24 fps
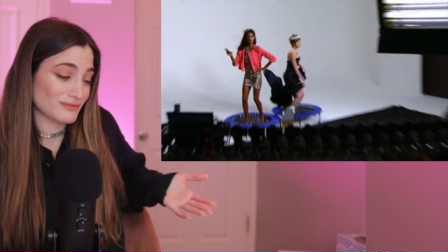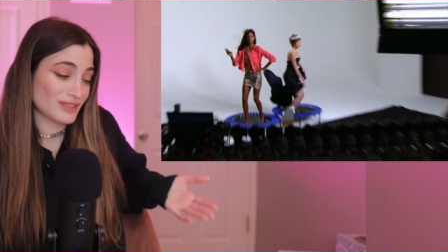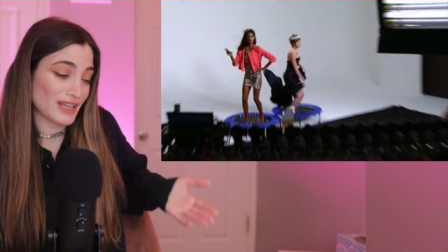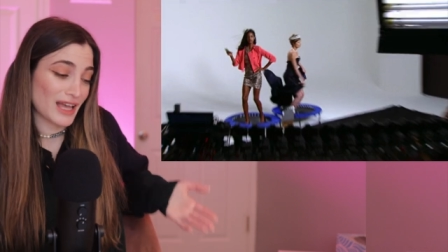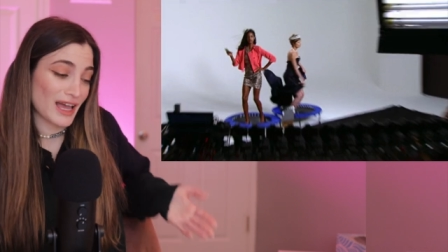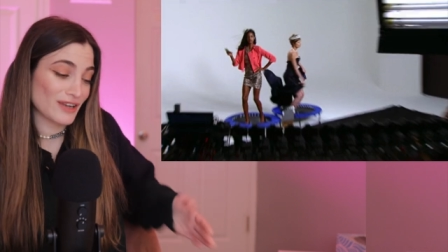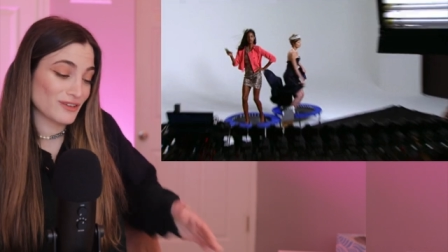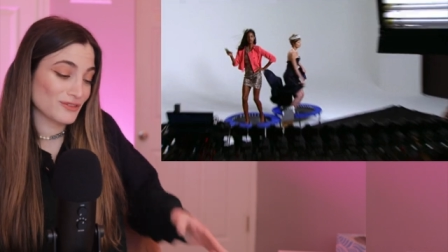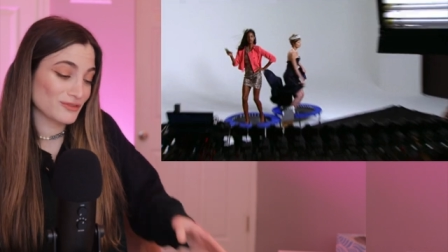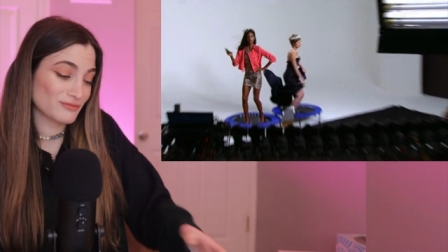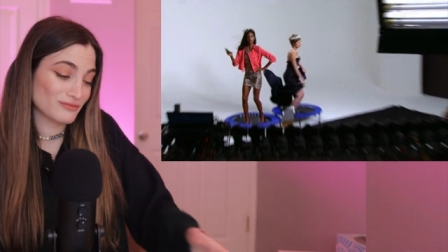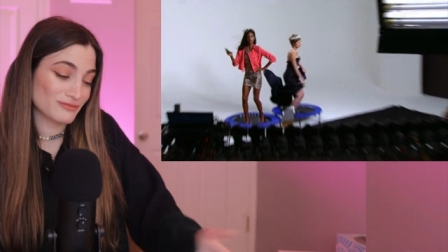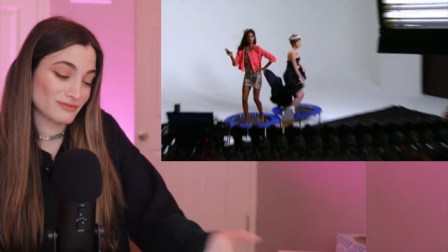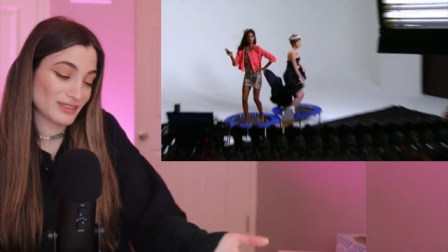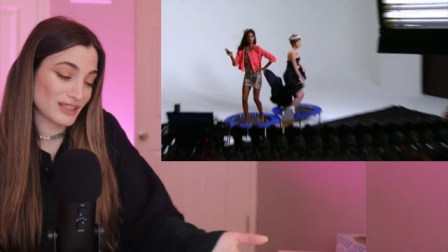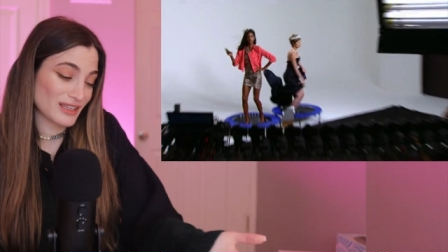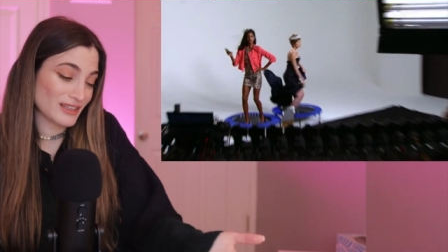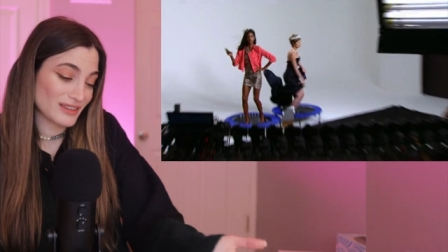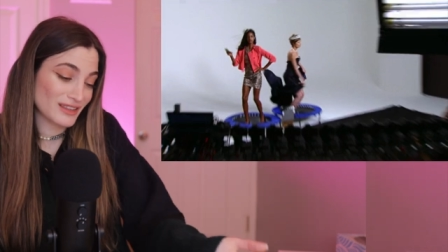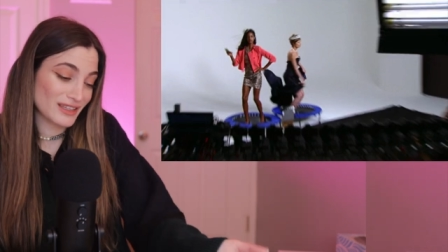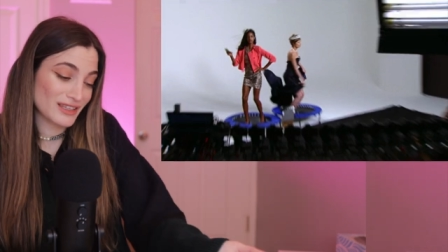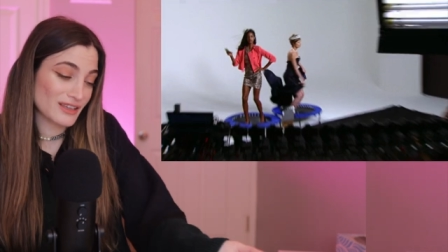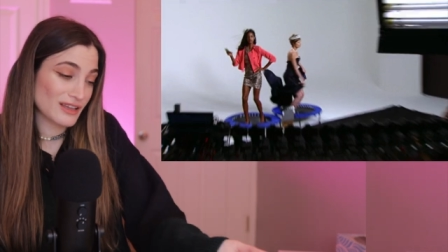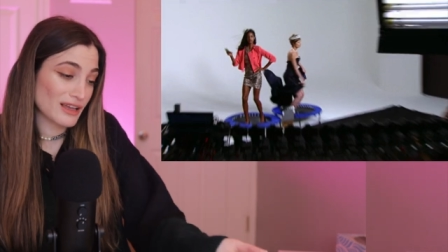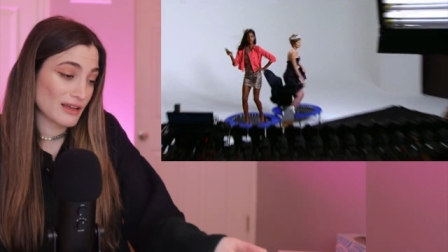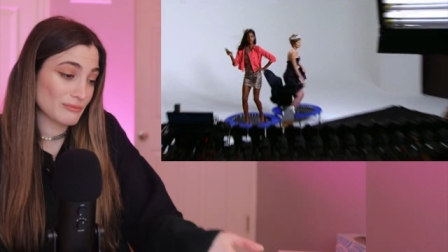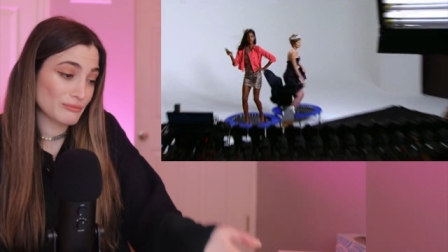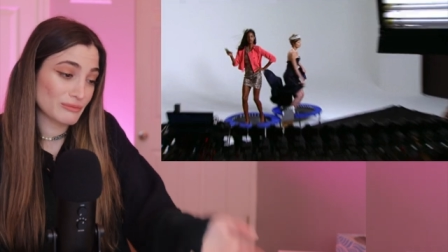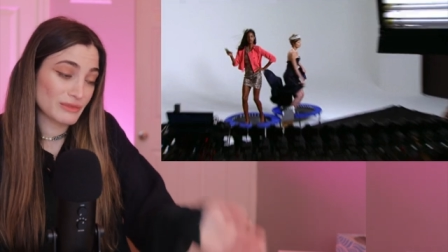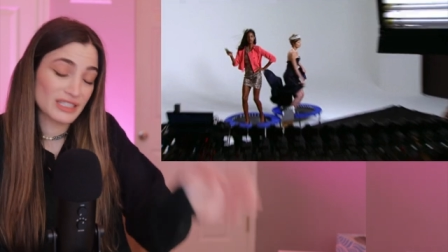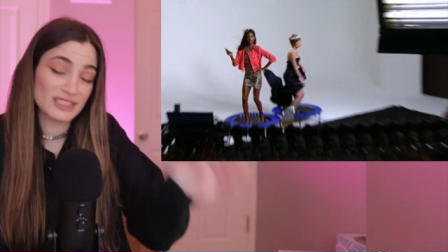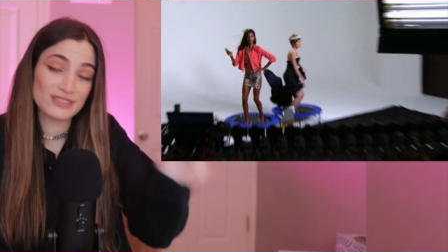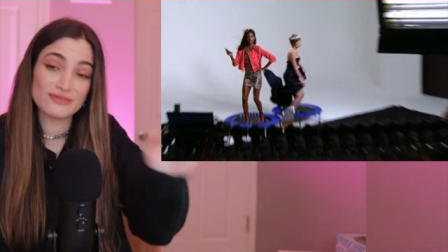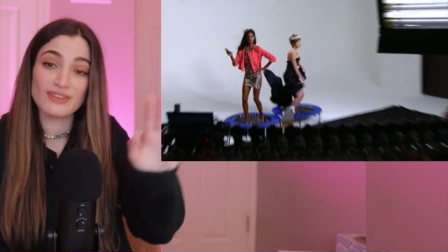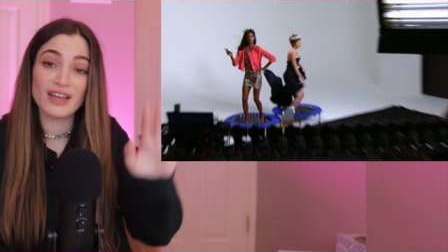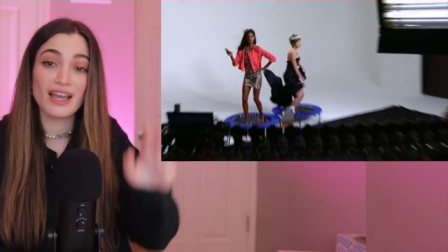I don't
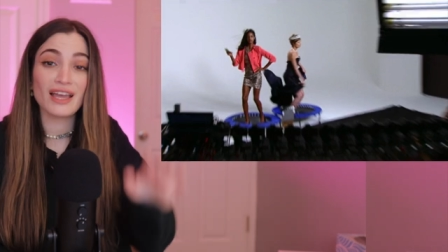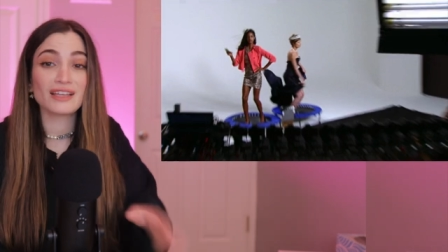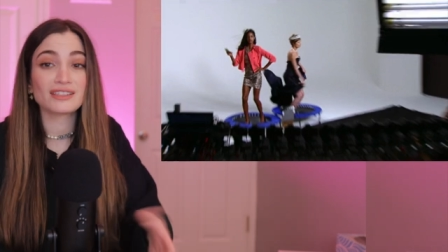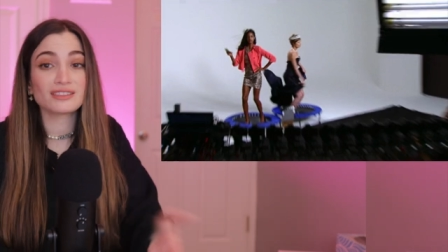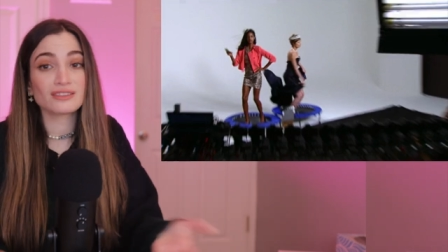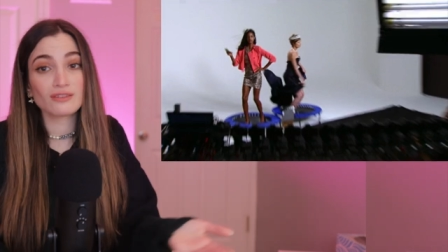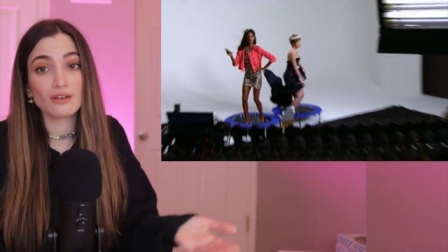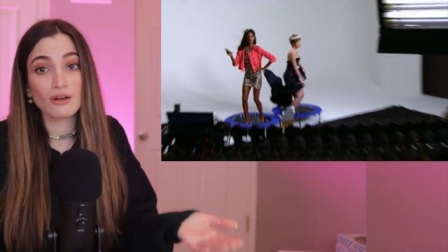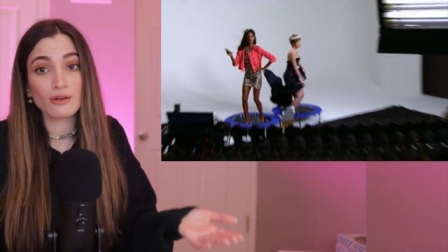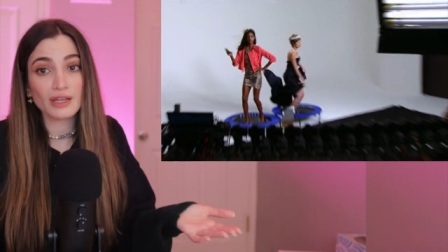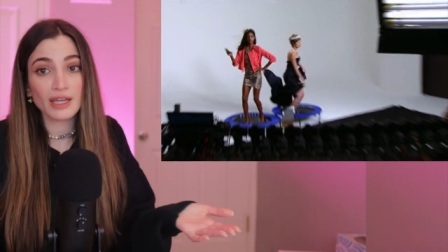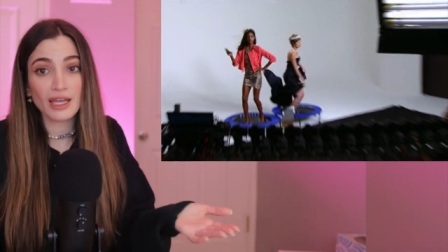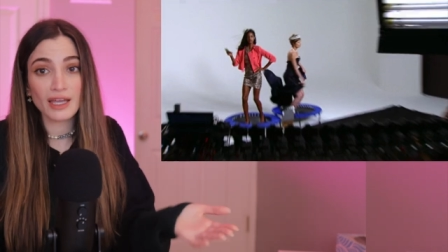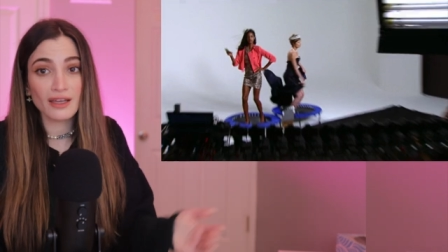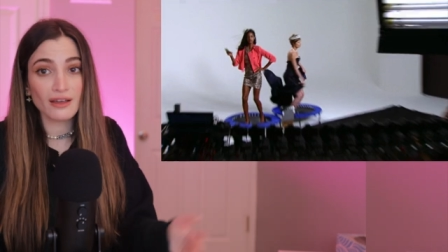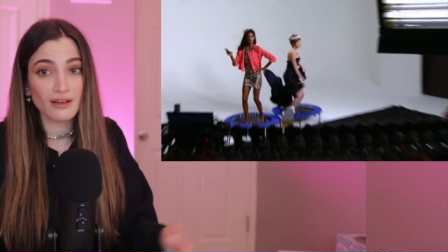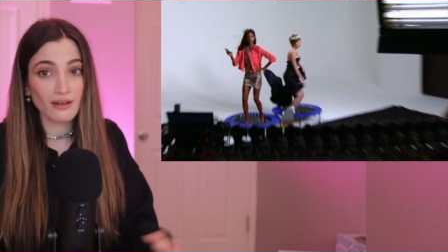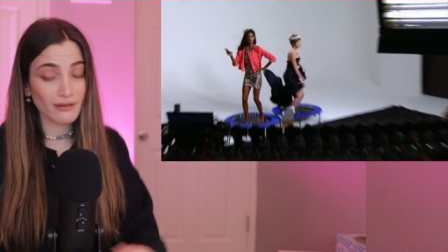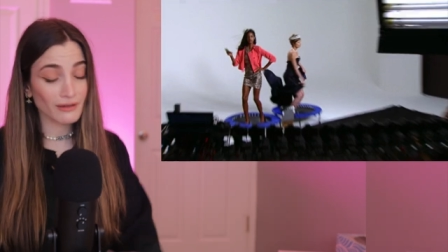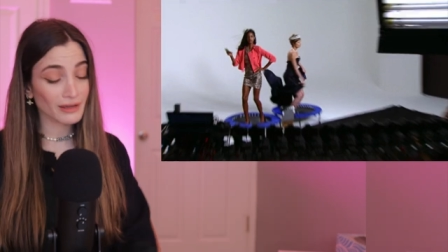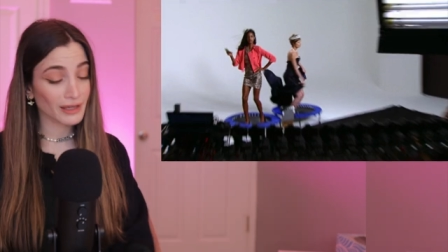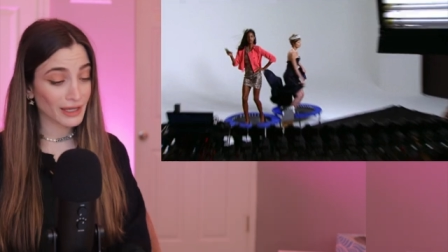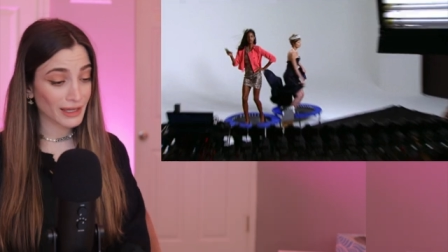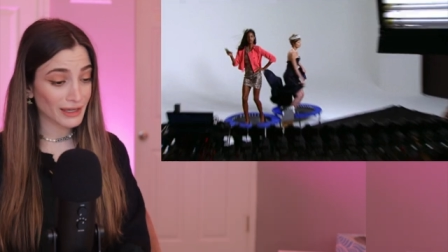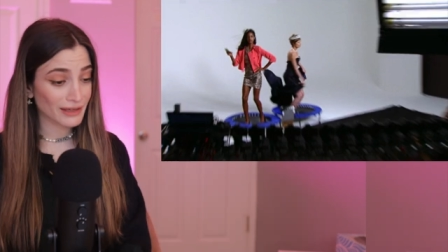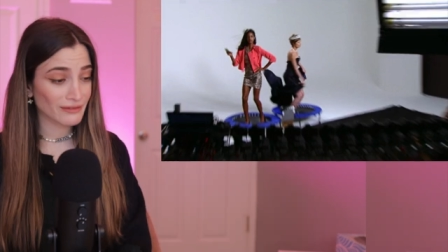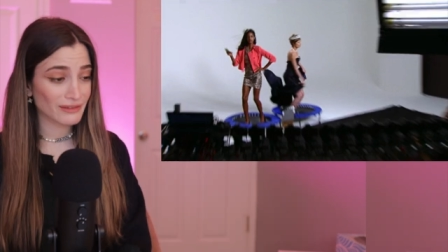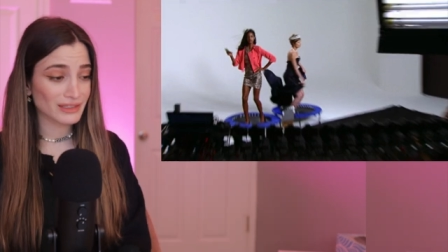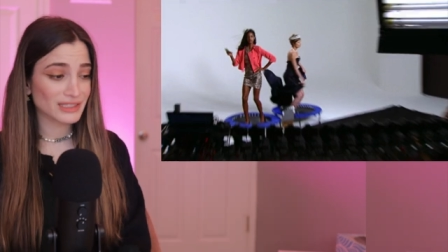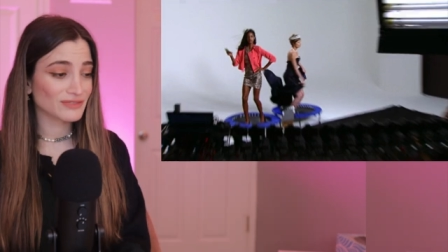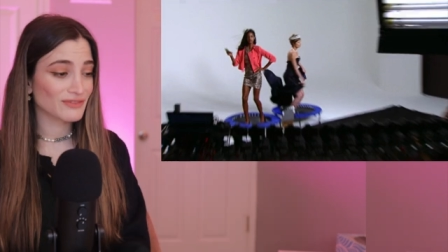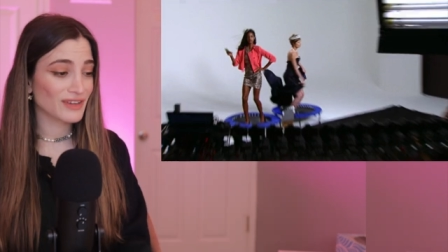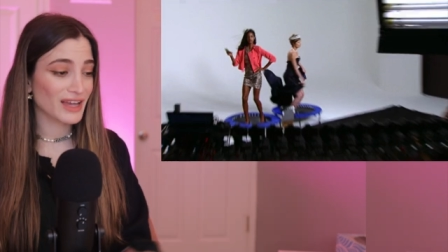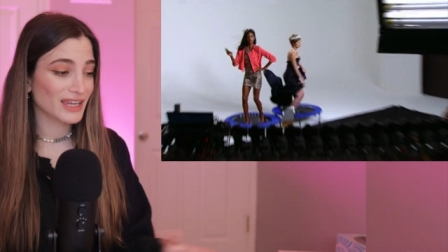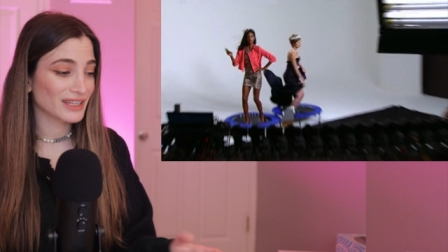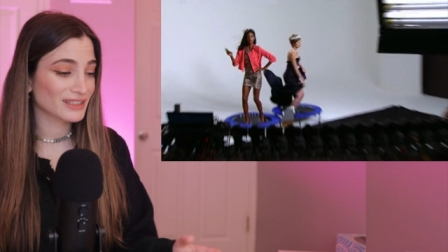this fine. It's okay, okay.
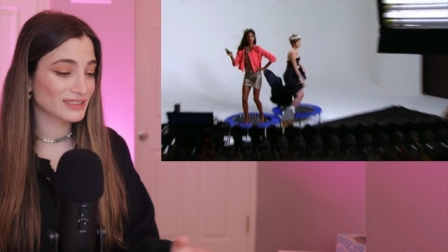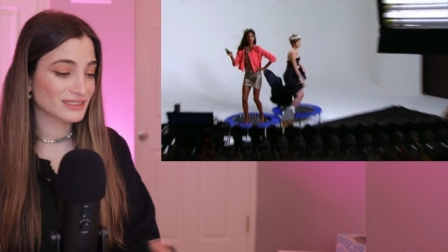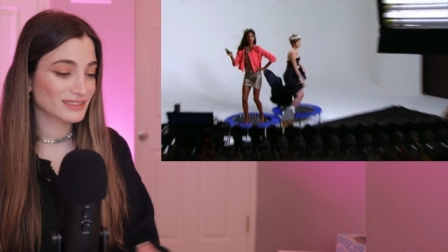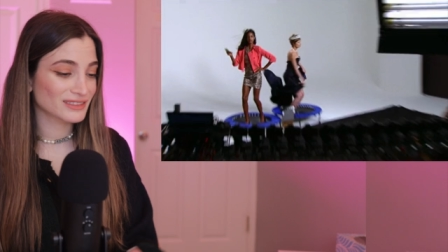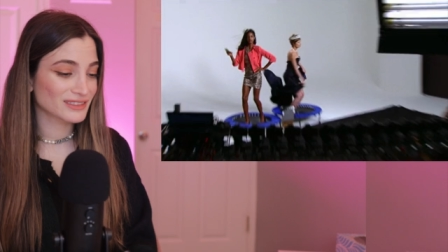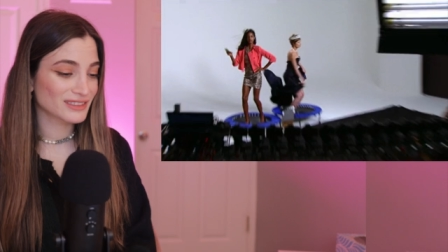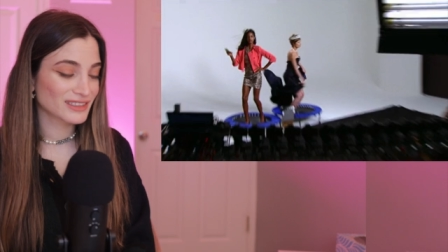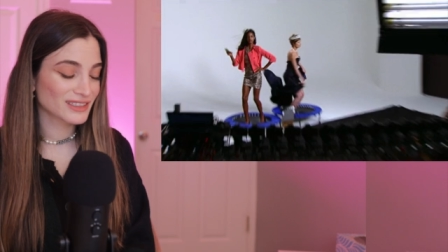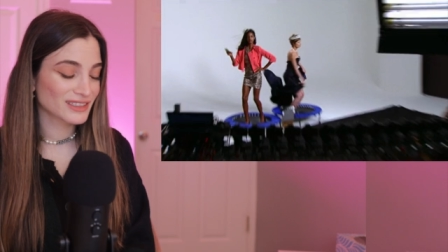It's fine.